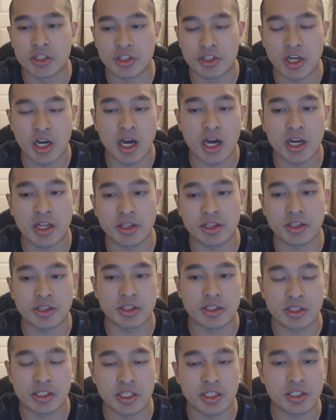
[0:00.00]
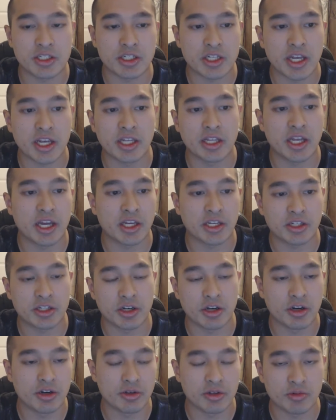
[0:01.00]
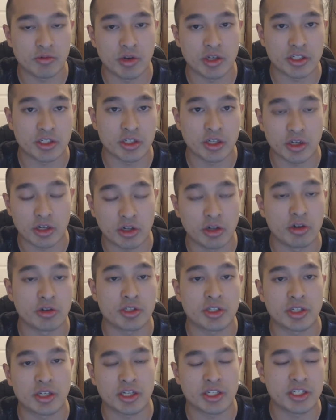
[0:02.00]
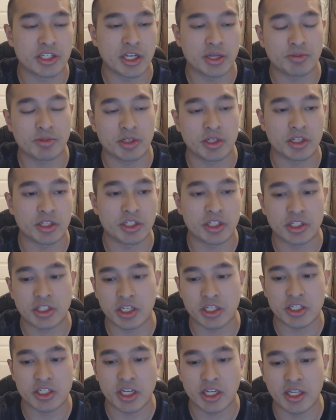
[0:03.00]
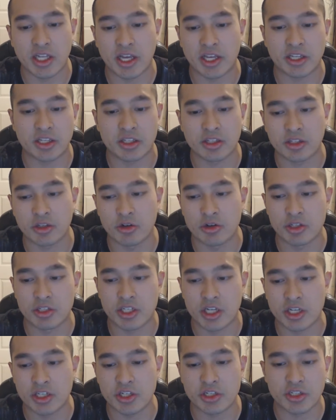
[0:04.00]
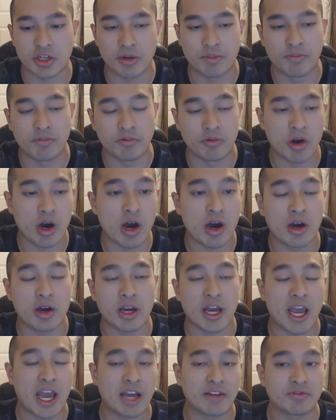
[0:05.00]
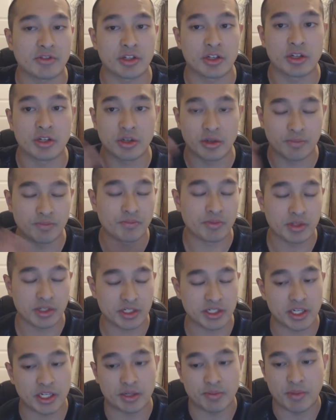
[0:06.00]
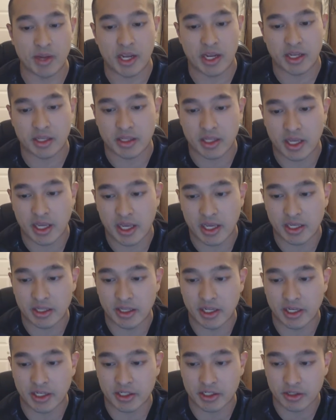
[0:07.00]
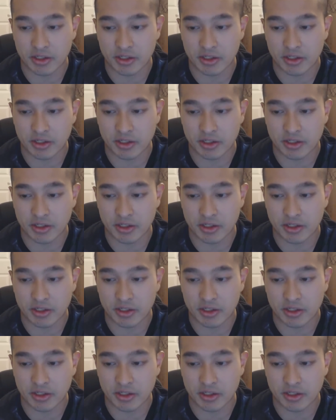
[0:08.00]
Jean did say was close to accepting, she did say like your intentions are wrong after Sig made a